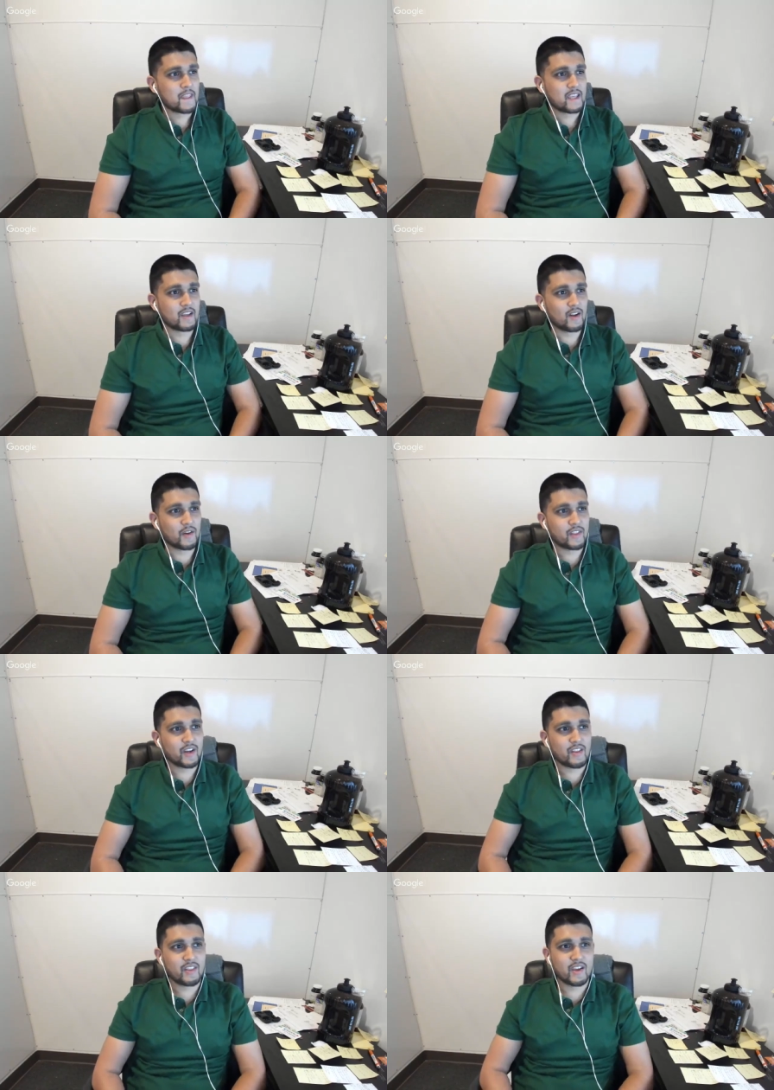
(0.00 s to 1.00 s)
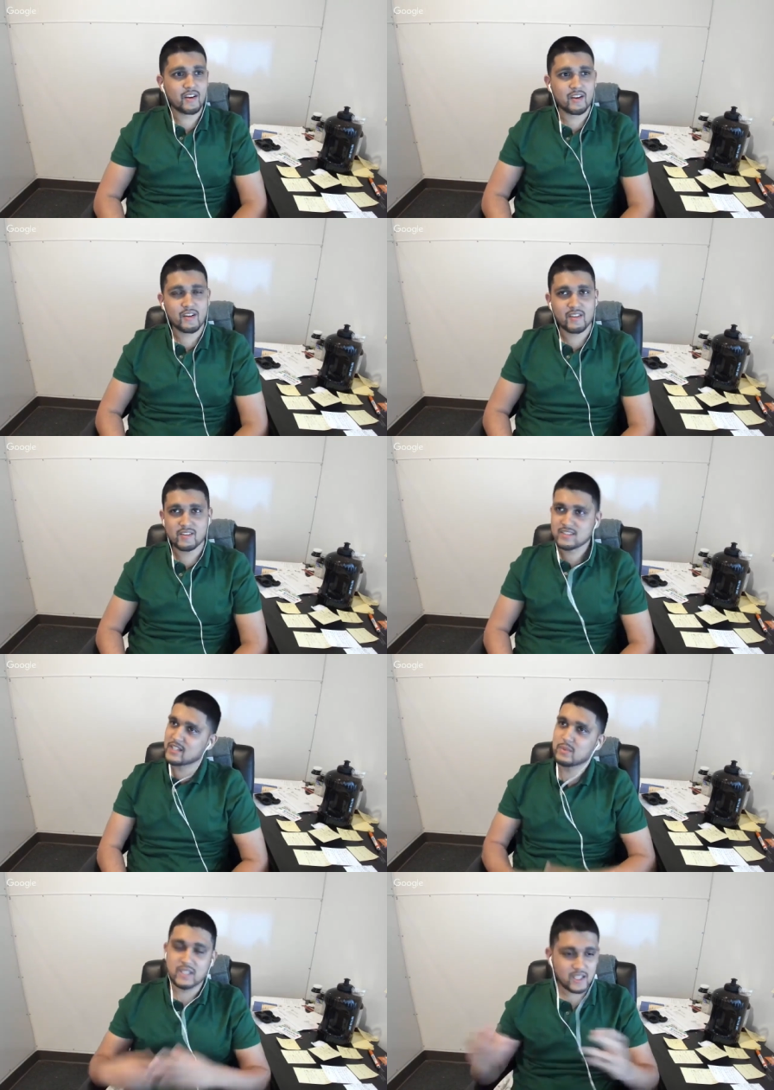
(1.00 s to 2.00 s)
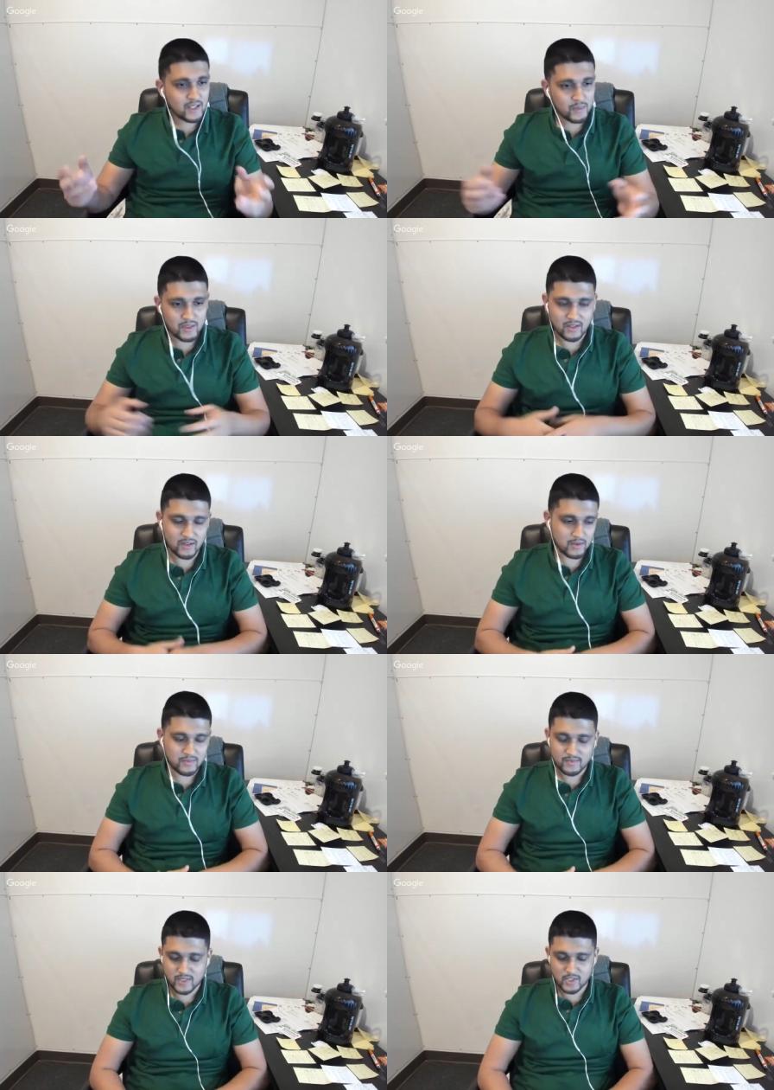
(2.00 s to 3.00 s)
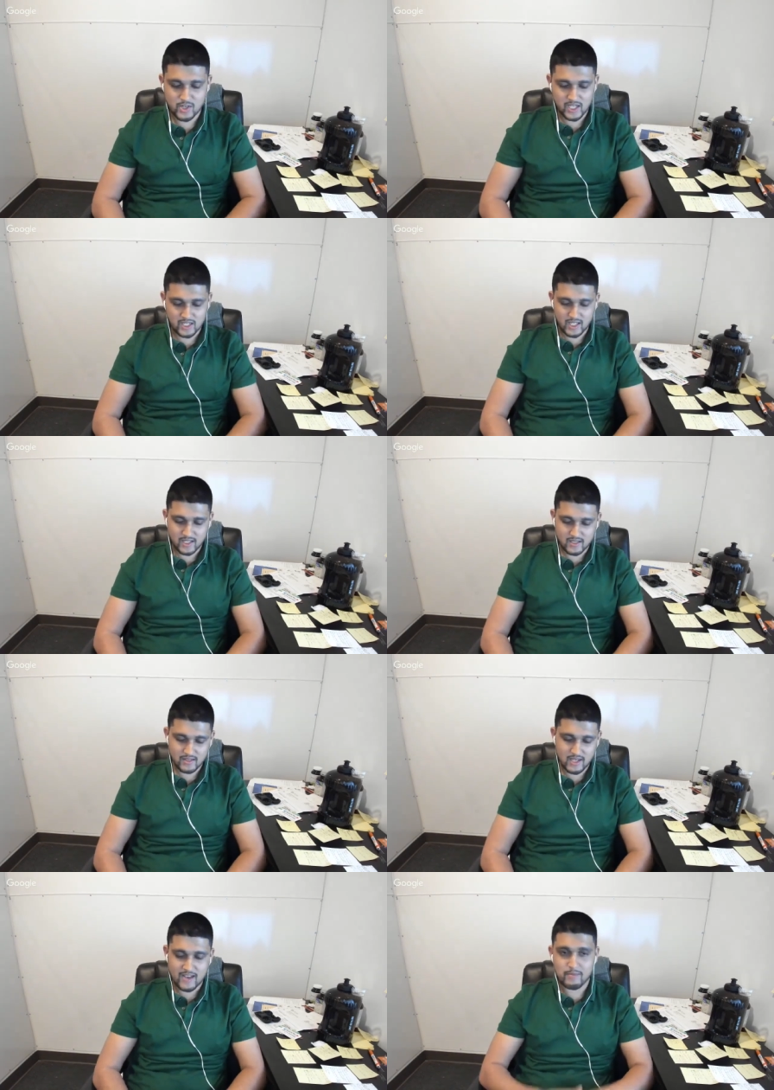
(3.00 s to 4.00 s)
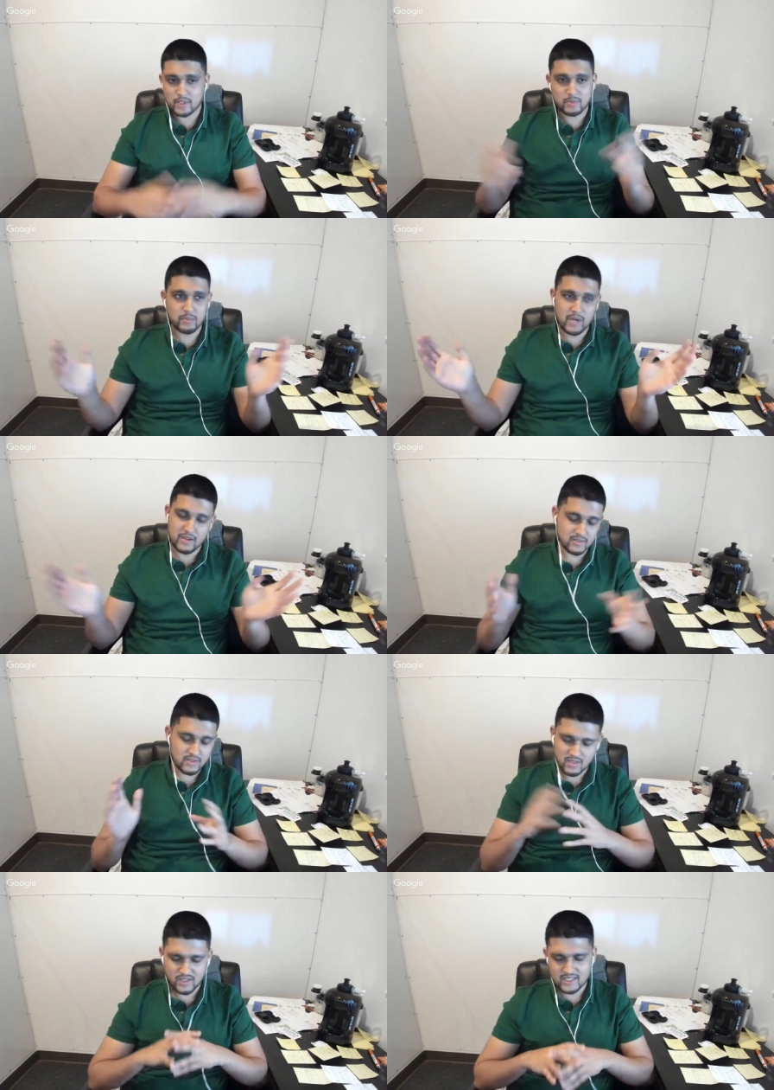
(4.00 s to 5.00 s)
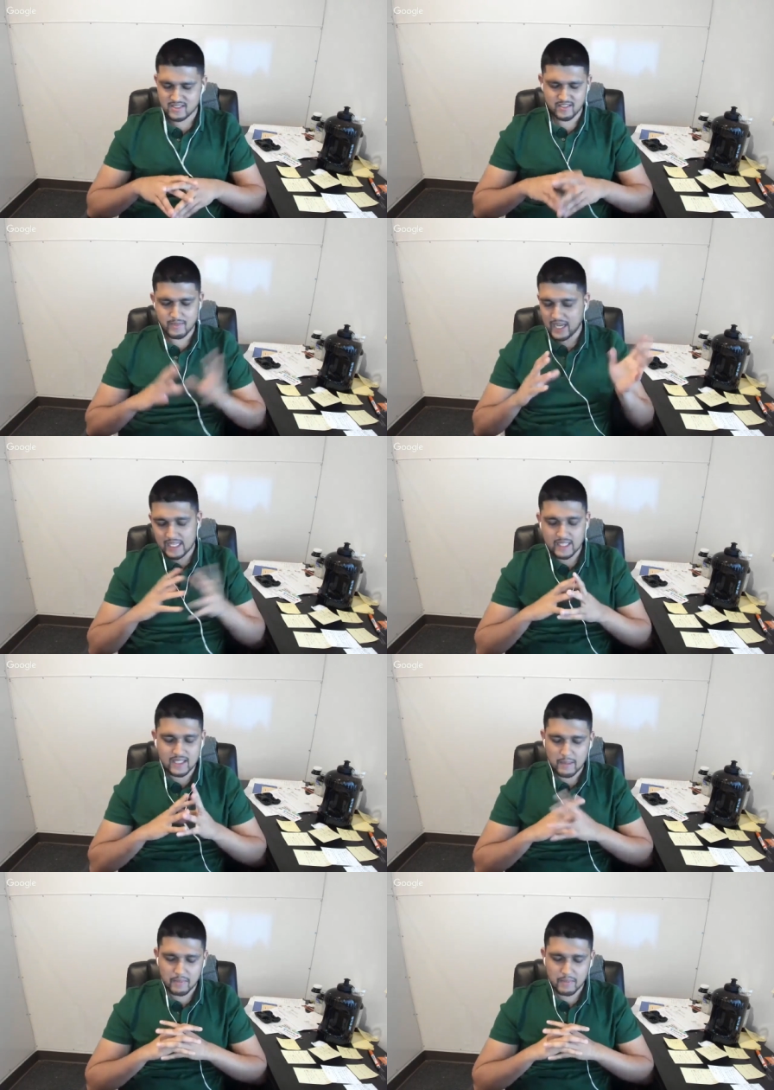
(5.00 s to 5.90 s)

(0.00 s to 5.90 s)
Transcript: you know, there there there's things we did with, you know, to try to like have multiple browsers and all that stuff back in the day.